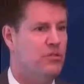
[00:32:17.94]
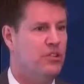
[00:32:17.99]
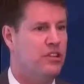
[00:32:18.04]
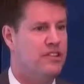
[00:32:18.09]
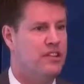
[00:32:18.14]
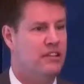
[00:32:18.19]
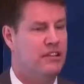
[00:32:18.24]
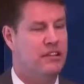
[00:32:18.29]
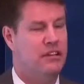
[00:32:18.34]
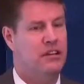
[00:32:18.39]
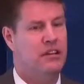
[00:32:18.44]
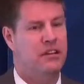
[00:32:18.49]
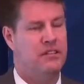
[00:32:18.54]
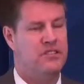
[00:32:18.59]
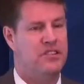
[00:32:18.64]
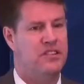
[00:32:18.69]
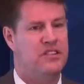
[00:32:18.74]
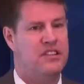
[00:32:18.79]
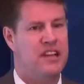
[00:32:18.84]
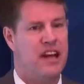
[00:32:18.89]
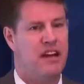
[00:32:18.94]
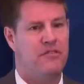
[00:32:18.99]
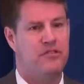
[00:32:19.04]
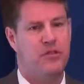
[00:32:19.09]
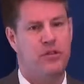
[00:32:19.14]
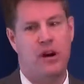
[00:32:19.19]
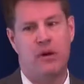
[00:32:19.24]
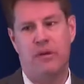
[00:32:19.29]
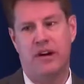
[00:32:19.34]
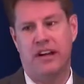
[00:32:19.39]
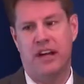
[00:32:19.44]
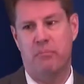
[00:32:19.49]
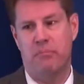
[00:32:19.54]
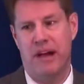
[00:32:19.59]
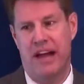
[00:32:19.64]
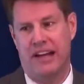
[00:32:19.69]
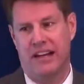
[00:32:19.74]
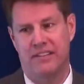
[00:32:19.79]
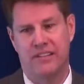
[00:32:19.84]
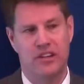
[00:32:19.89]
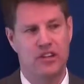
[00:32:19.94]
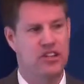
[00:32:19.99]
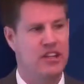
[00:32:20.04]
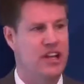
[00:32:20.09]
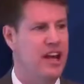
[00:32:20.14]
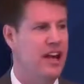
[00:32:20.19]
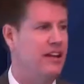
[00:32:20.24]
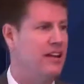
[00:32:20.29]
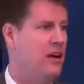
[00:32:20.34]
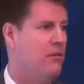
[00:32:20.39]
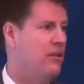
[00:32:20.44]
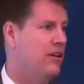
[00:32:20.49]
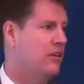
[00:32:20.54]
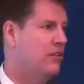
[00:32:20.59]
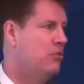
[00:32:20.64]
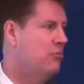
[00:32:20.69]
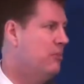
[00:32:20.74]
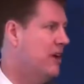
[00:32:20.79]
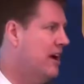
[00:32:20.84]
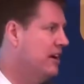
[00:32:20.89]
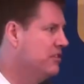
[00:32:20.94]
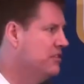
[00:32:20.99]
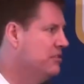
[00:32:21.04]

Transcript: look at that like, oh, it's a staff tour. I want to get back in the jet. I want to go back